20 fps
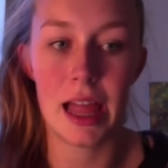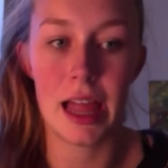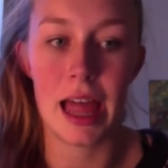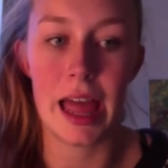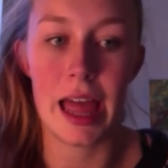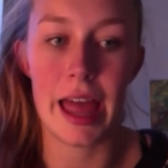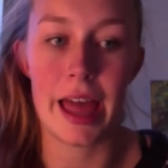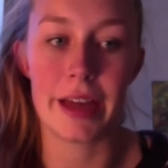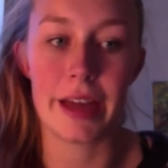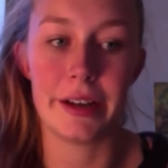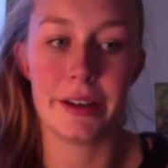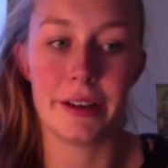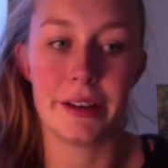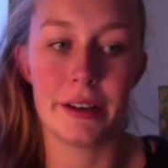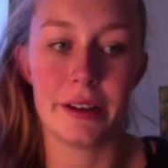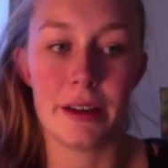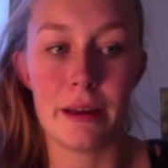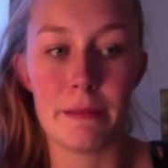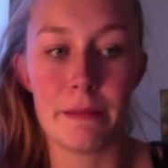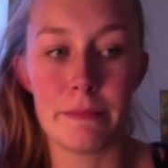And
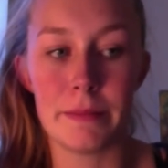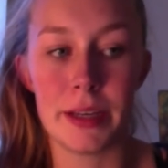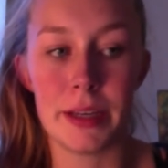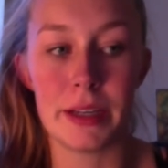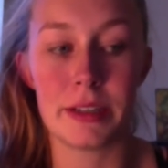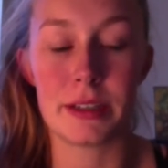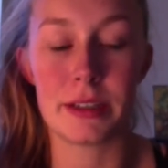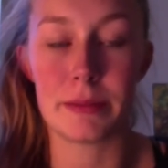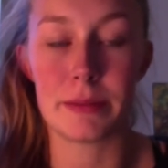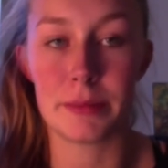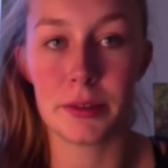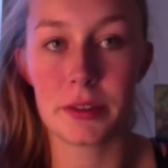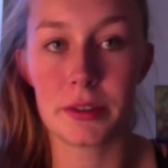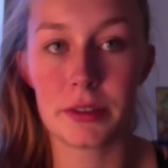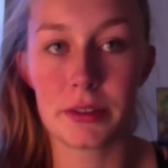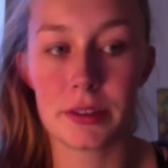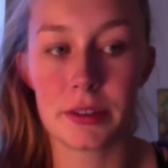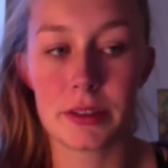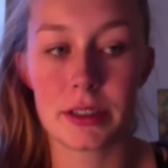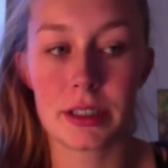it's a
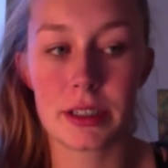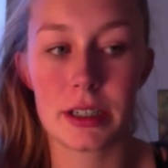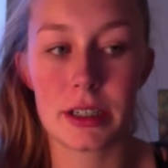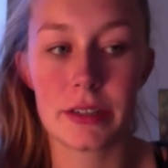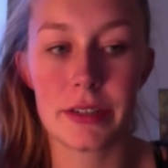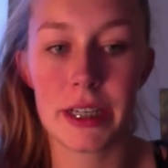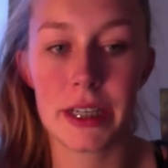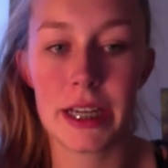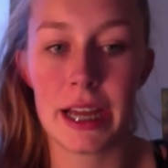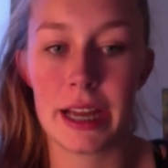beautiful series,